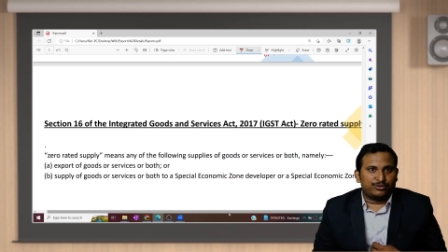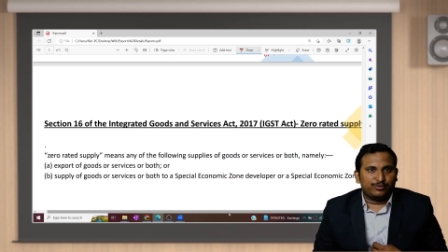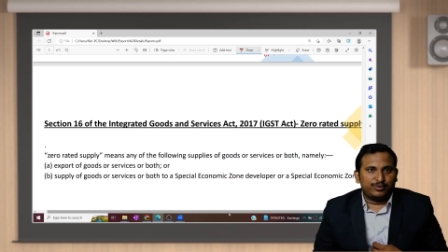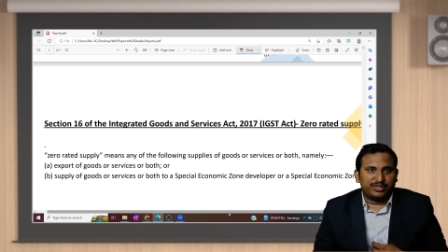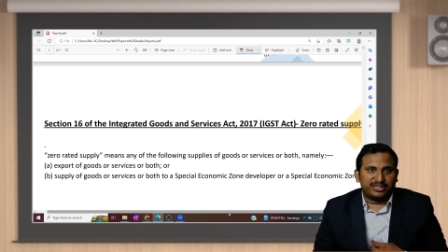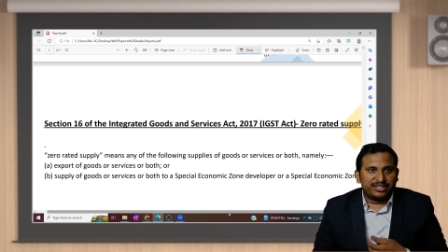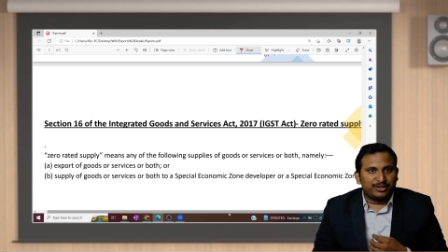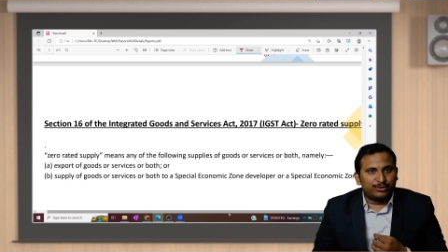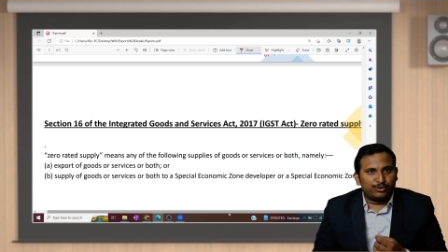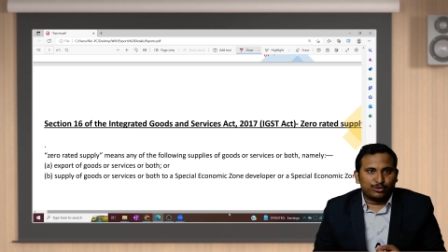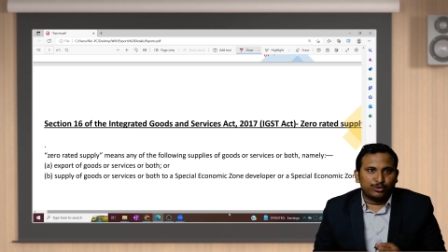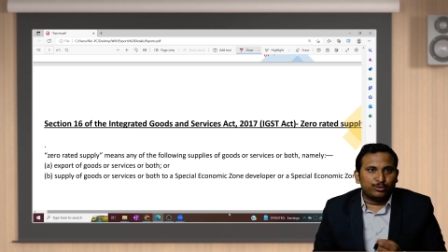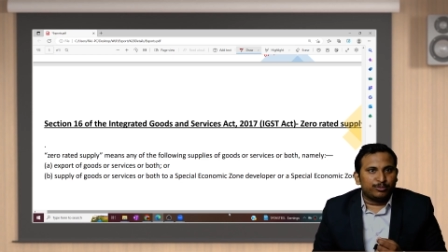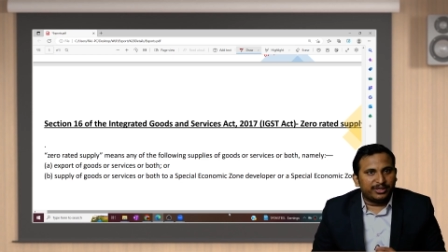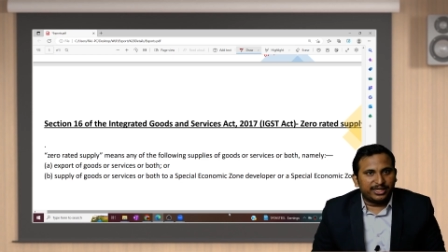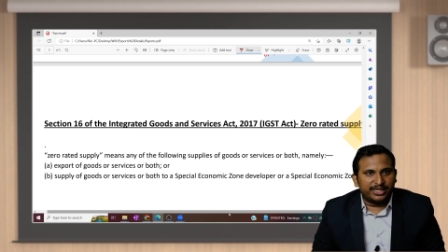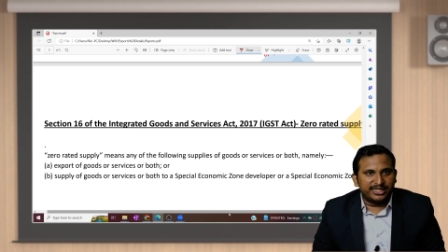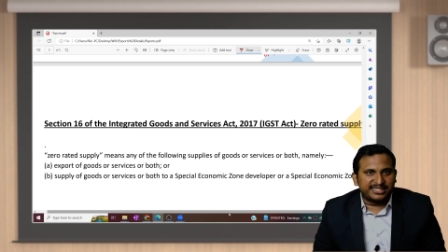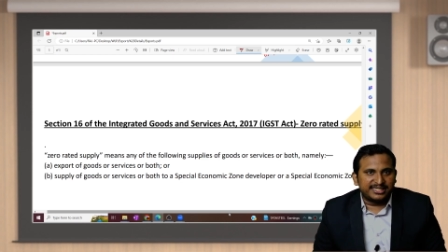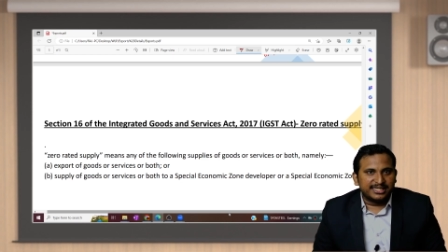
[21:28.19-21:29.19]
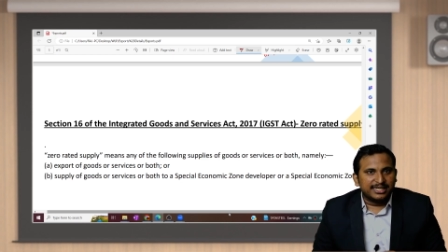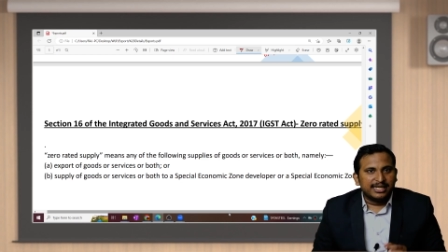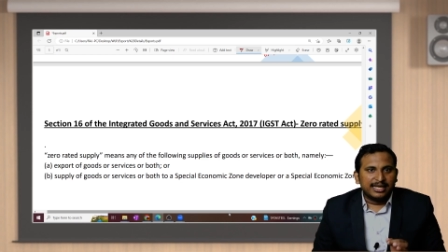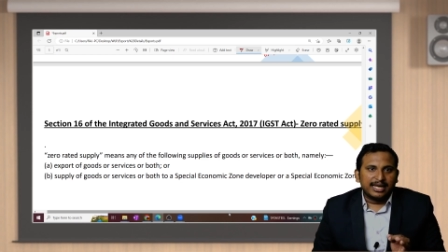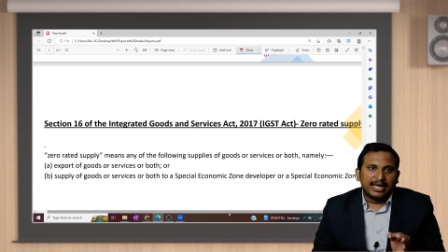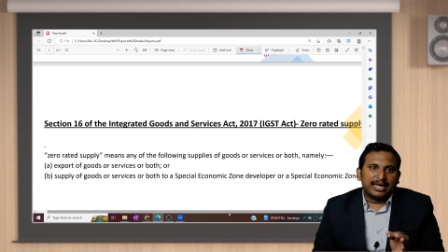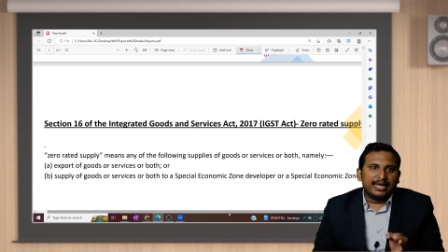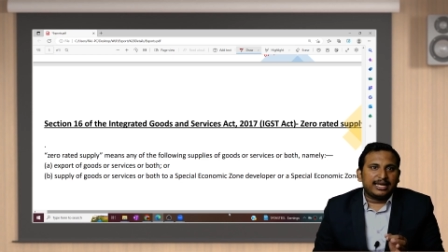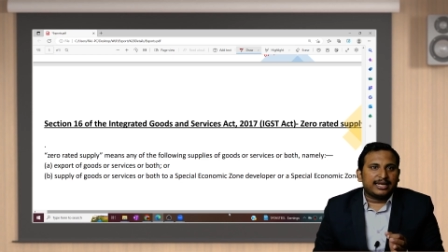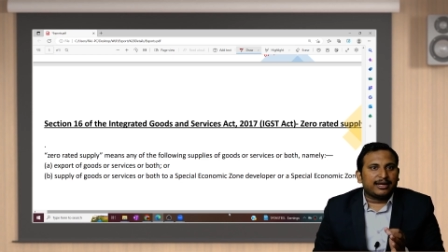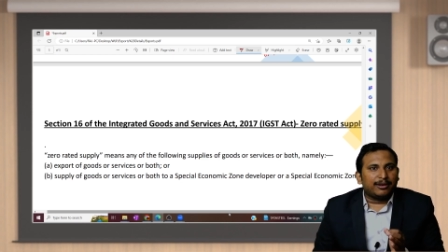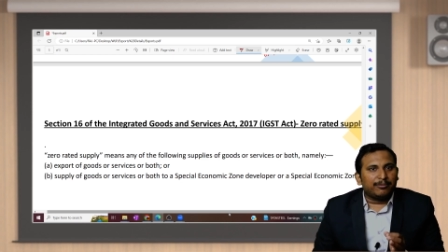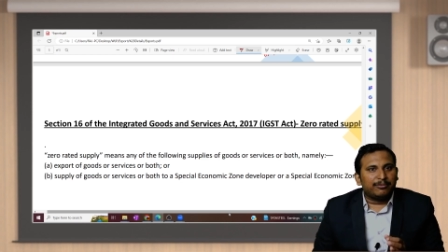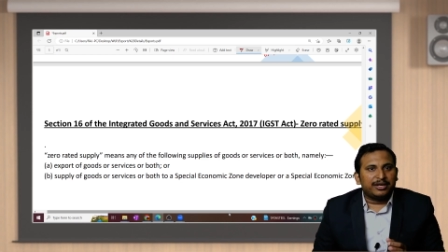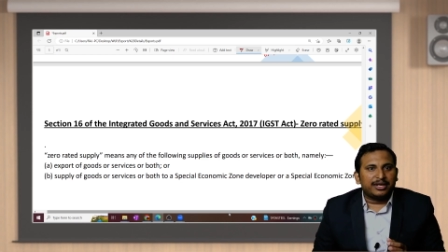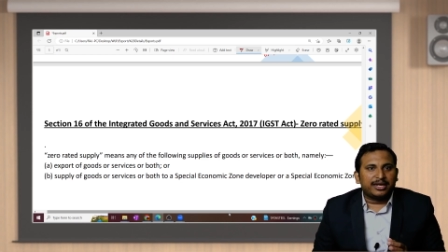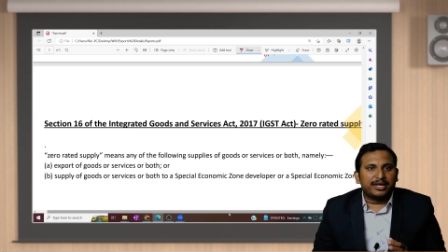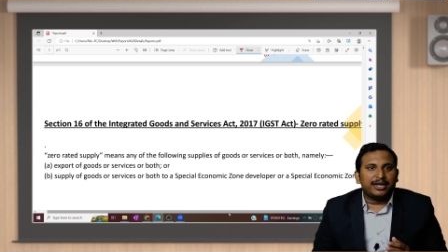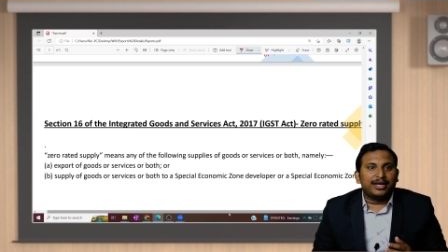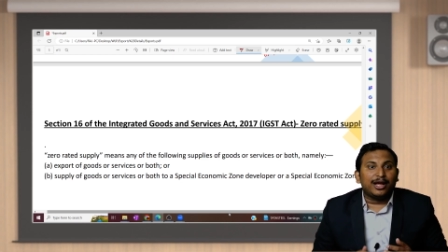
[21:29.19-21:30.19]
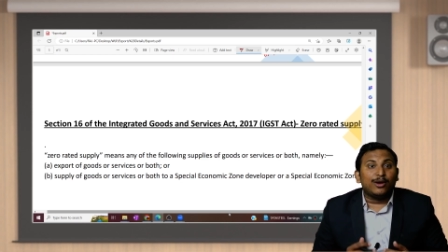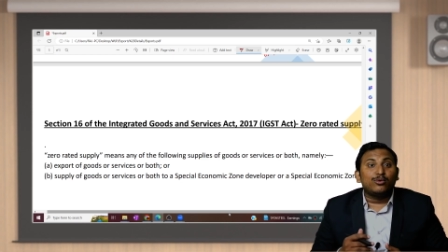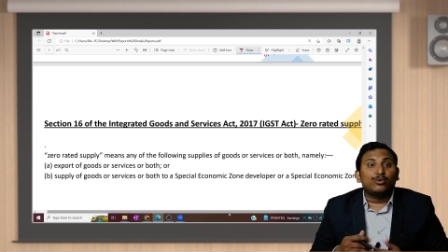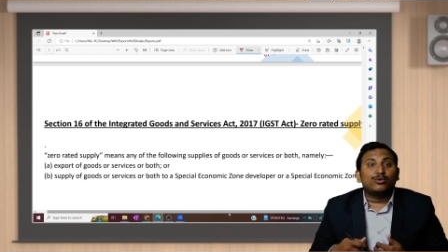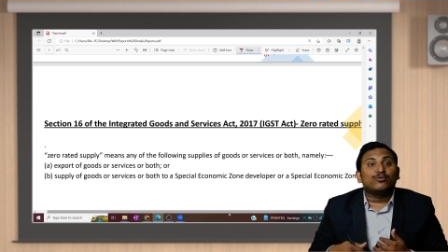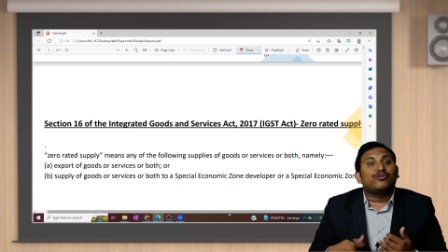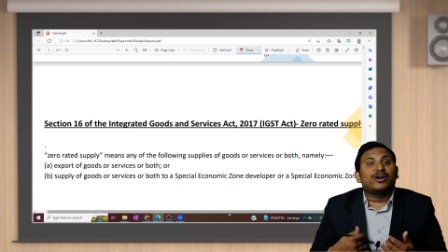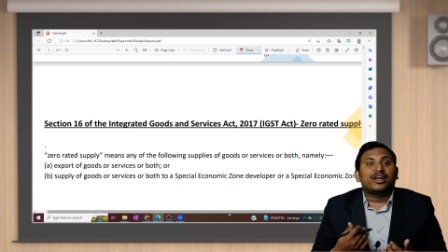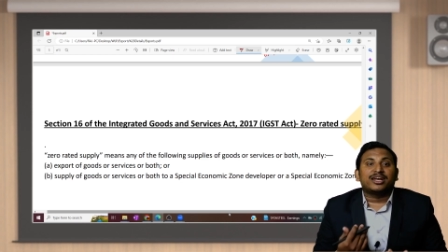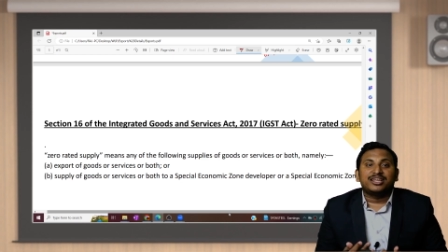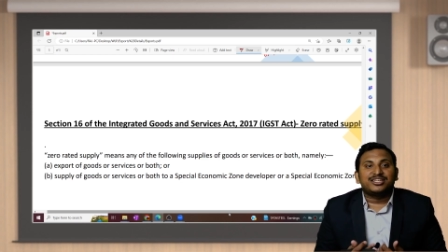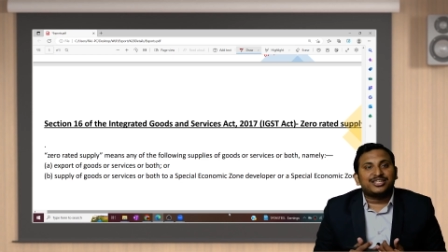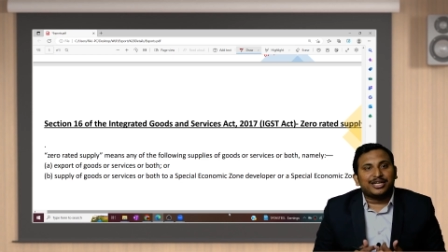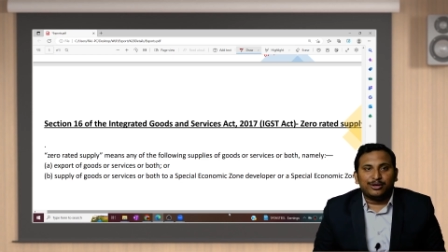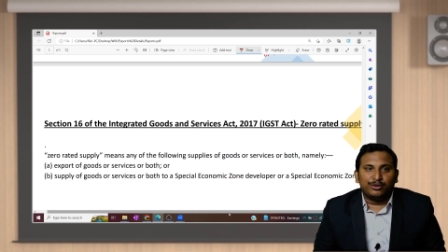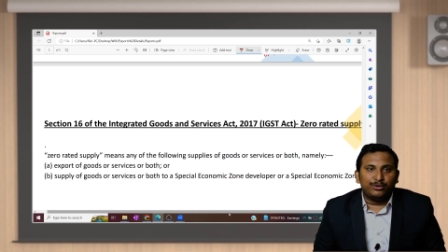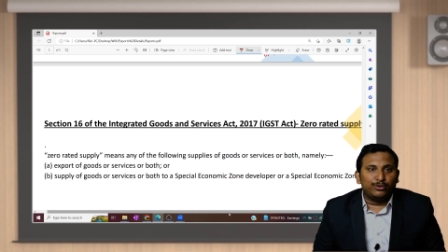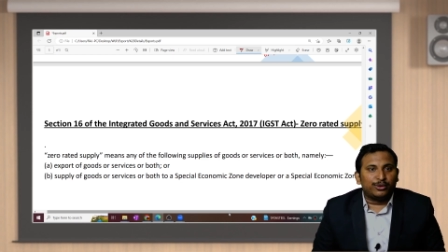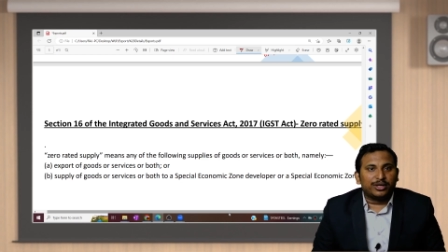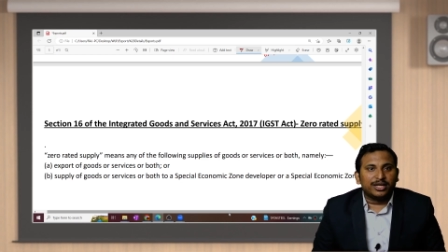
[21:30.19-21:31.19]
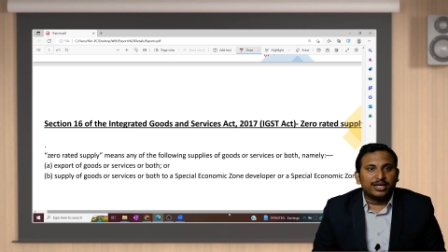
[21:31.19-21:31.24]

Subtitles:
Within 2 minutes, I'll communicate how to furnish LUT,